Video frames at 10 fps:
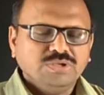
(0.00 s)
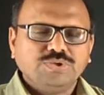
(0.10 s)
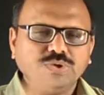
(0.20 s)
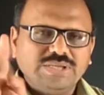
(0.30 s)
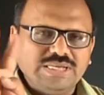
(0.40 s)

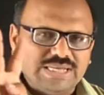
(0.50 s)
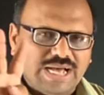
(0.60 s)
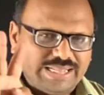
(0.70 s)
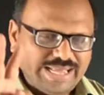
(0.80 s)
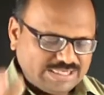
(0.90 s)
So these
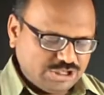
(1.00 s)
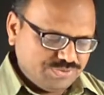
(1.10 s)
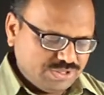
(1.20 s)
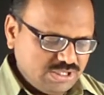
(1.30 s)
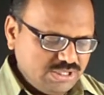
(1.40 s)
are the
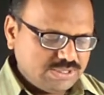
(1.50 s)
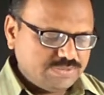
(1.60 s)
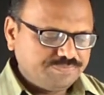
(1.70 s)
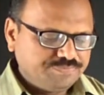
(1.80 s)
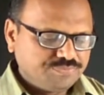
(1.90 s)

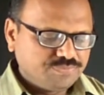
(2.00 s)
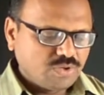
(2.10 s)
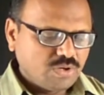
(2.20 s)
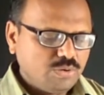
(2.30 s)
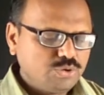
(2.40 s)
activities.
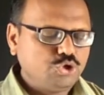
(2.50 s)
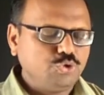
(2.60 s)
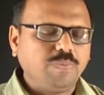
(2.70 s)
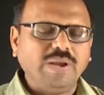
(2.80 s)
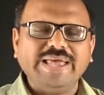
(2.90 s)

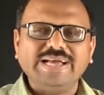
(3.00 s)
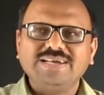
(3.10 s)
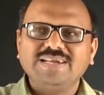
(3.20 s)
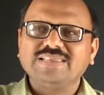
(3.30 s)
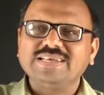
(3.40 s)
To play
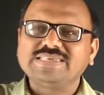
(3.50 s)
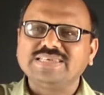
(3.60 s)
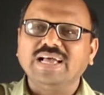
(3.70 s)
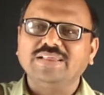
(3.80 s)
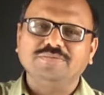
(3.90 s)
under the
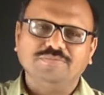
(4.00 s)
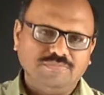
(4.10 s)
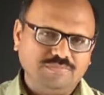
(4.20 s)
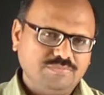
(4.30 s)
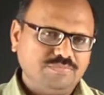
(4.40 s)
sun
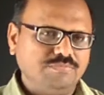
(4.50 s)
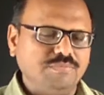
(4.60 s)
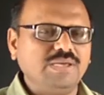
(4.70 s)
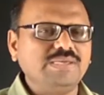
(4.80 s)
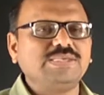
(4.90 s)

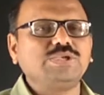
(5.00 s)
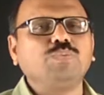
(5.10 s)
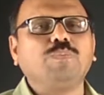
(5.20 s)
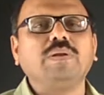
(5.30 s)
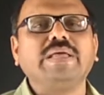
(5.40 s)
means to
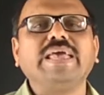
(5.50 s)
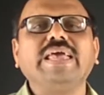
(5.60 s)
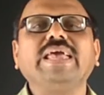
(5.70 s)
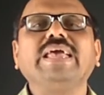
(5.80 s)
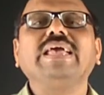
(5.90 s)

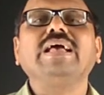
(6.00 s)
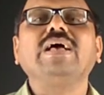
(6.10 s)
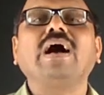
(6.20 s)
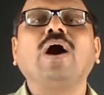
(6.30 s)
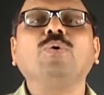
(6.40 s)
play
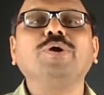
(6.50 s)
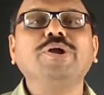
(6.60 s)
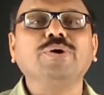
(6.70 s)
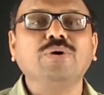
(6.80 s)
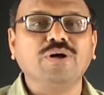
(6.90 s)

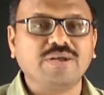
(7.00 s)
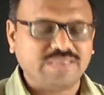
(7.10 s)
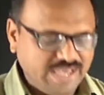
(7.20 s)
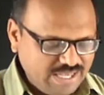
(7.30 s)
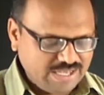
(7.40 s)
outdoor
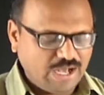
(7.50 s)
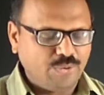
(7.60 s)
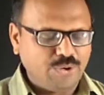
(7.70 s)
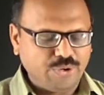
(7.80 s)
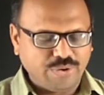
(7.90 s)

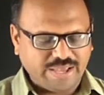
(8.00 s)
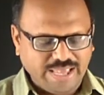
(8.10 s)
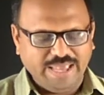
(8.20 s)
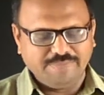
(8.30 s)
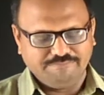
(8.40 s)

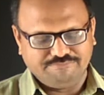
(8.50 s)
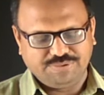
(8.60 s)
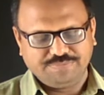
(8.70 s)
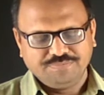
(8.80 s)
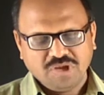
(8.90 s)
games.